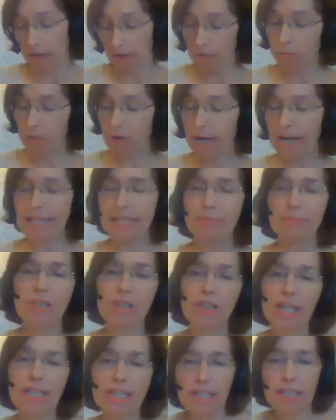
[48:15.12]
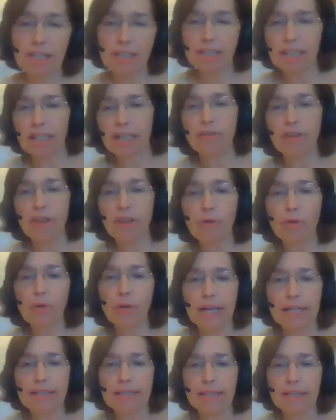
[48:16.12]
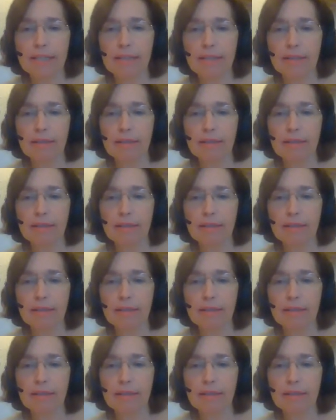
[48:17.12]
rise majestically over the horizon.